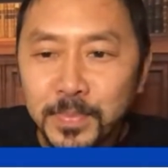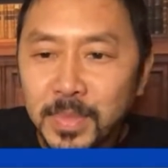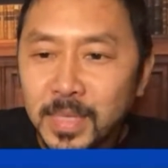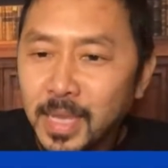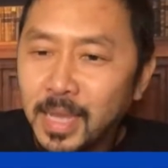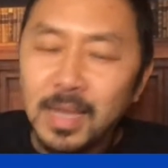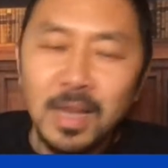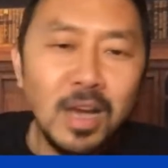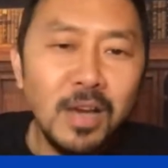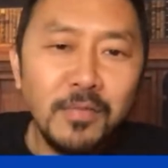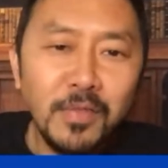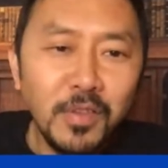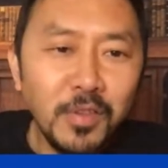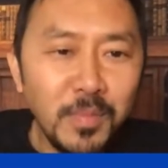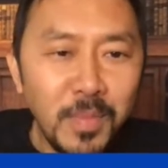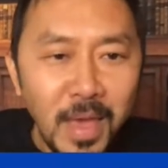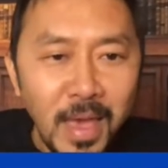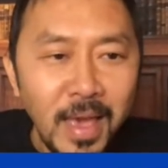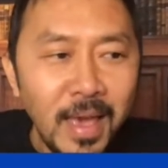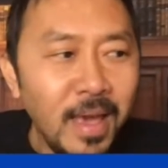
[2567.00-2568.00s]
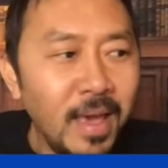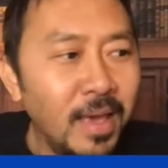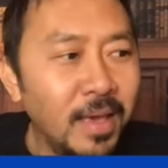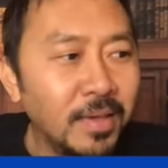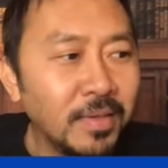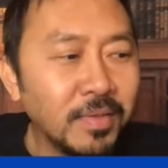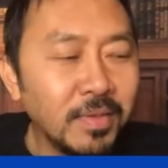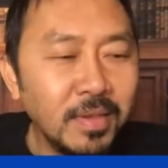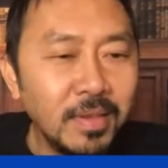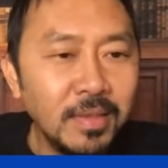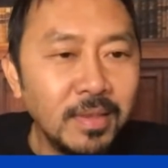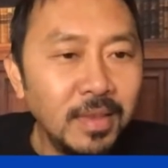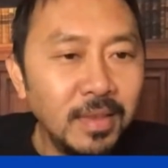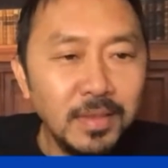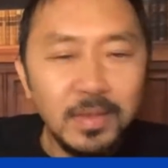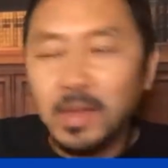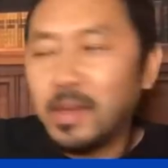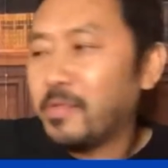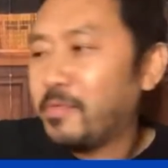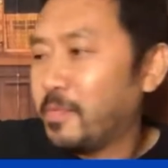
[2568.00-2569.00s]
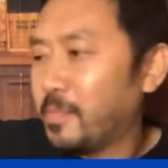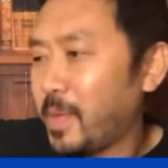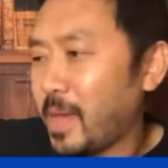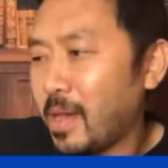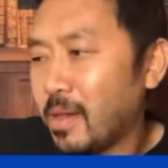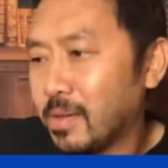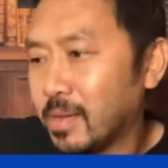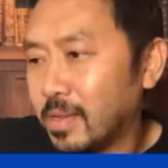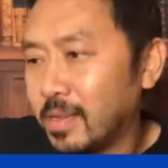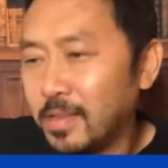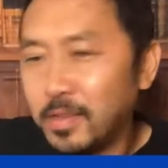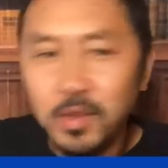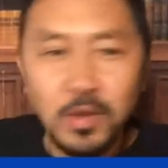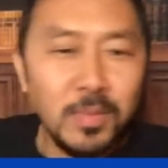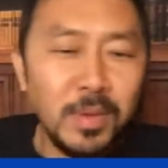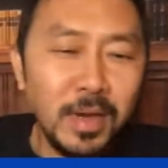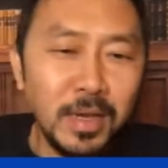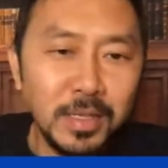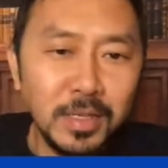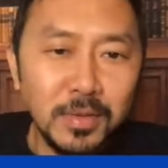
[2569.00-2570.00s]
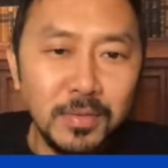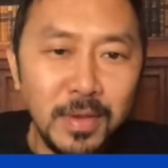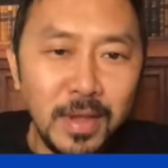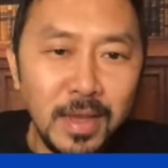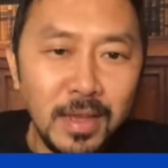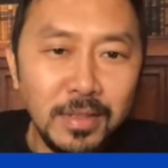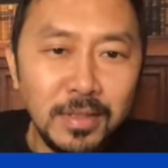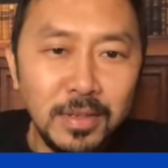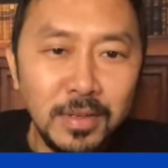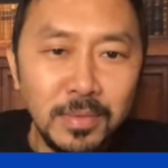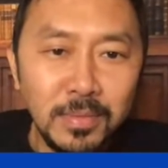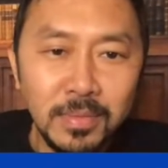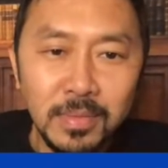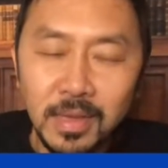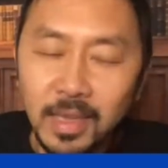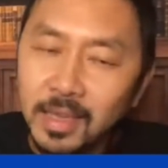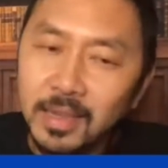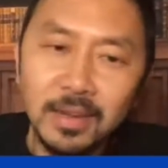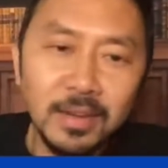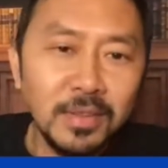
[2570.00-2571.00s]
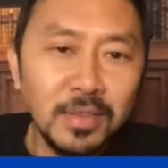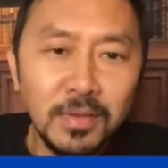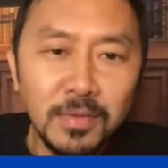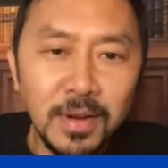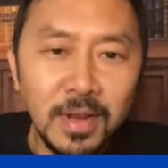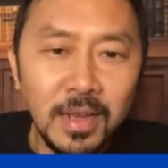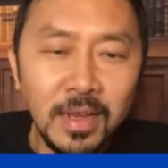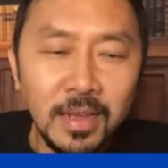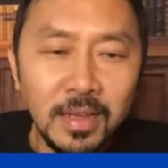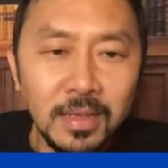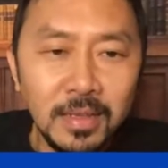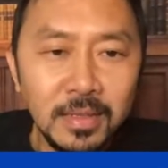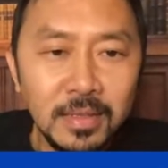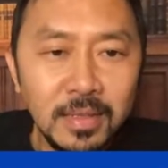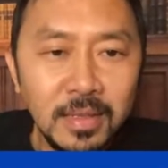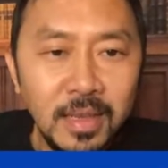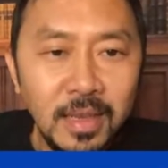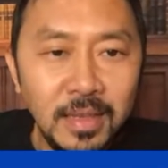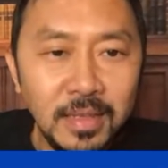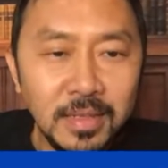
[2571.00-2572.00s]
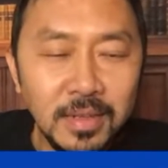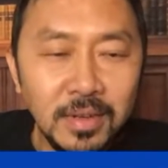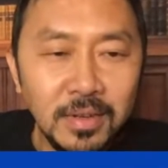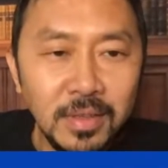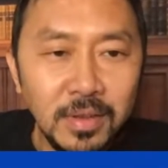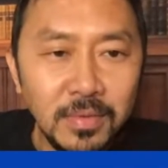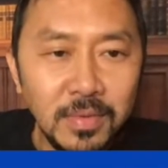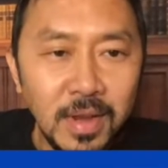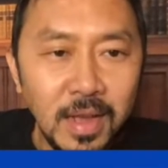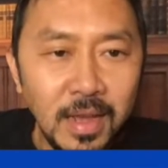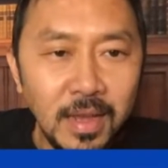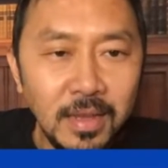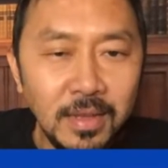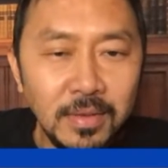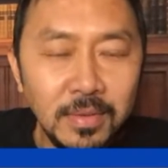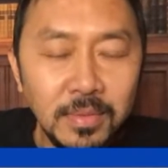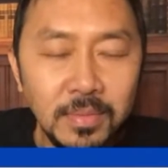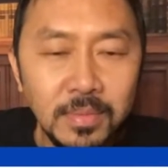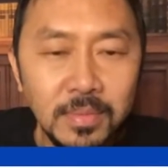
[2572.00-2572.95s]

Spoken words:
take off his mask and he's off the balcony, nobody's around him, he earned the right. He's earned the right.